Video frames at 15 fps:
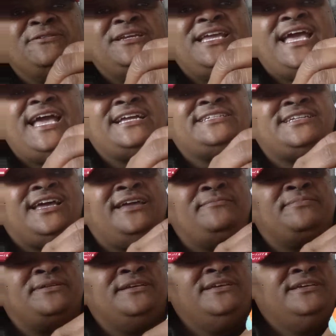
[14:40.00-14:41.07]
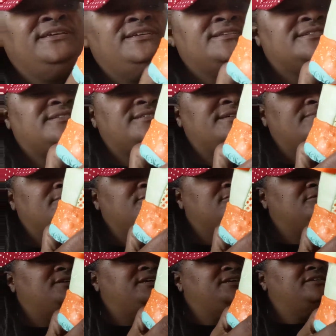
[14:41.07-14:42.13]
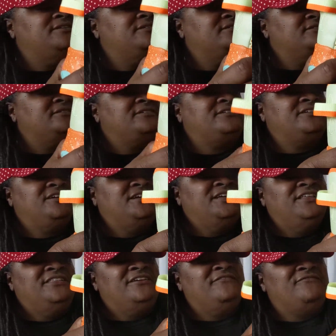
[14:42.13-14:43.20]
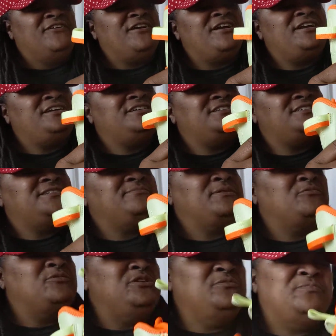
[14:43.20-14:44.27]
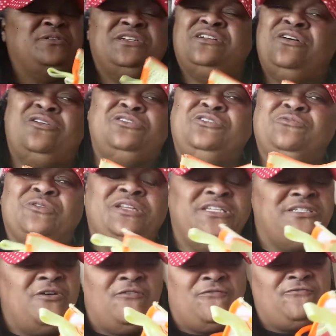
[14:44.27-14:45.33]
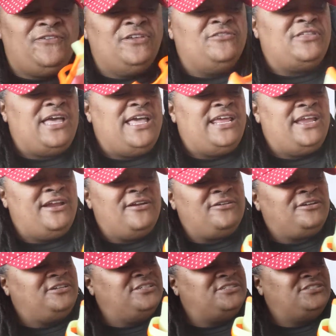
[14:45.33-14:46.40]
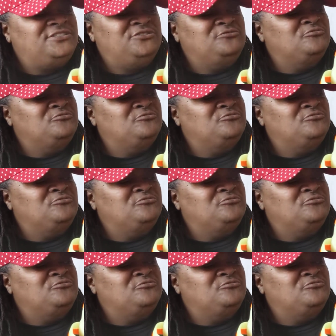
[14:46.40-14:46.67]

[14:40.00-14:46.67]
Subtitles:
React type symbol here. They're very cushiony, but when you put it on, you really don't feel that air cushion.